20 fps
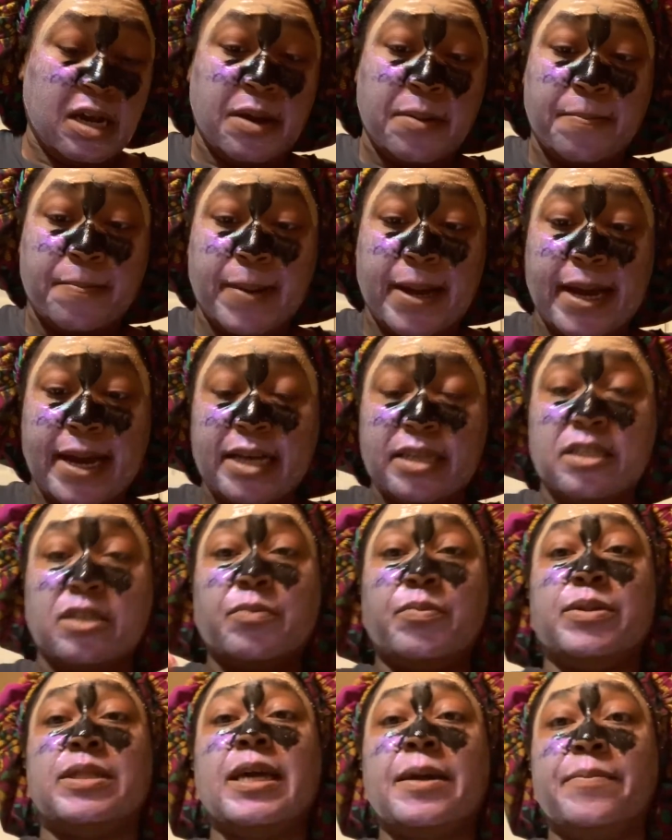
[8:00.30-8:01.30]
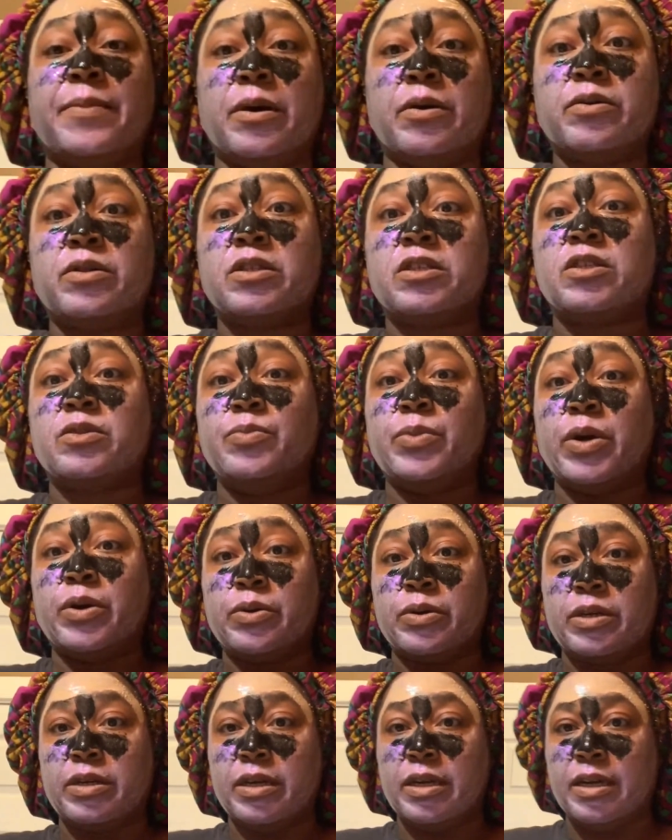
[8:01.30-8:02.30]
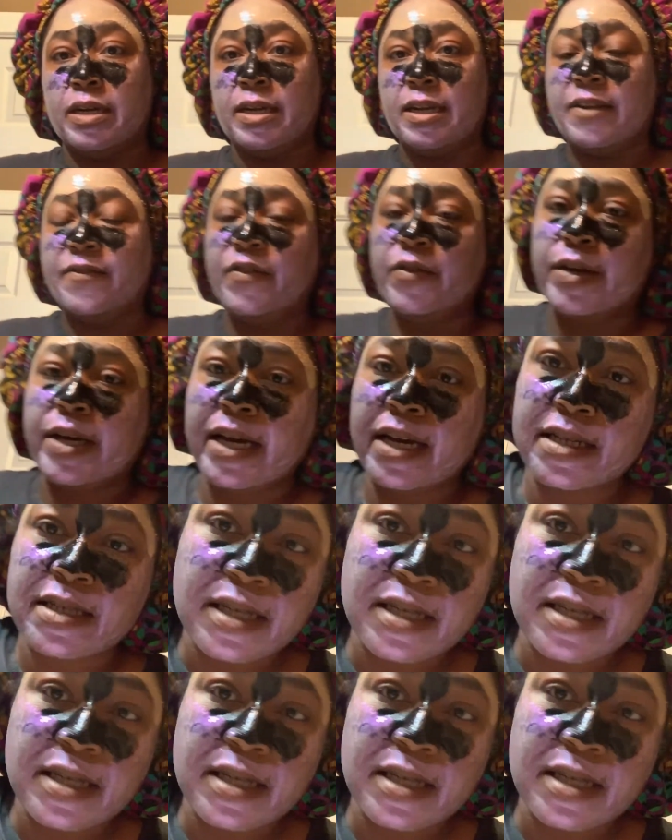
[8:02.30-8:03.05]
mask, but they both smell good. And if you can't